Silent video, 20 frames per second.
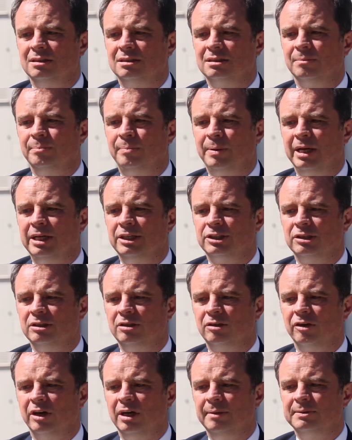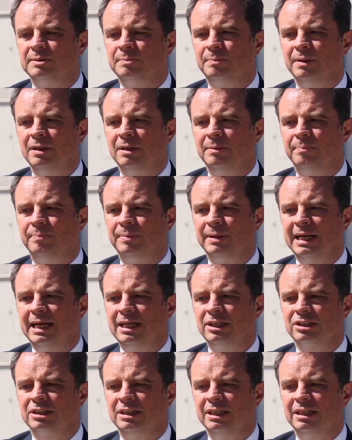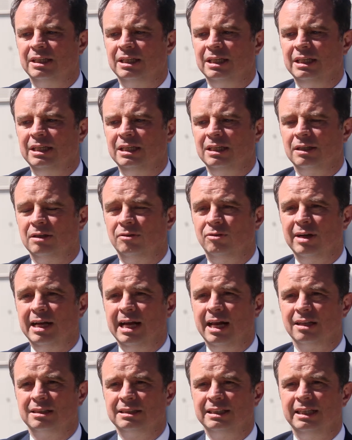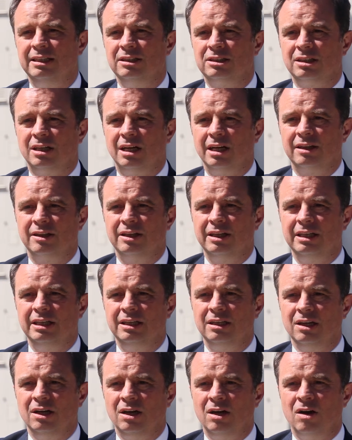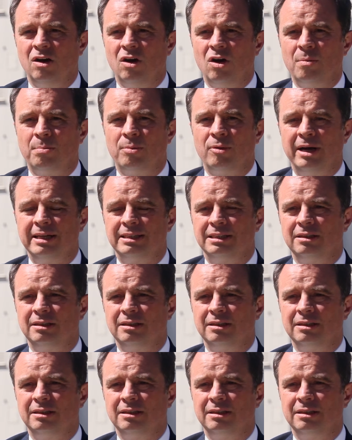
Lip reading: some patient groups, but actually the reality inside the operating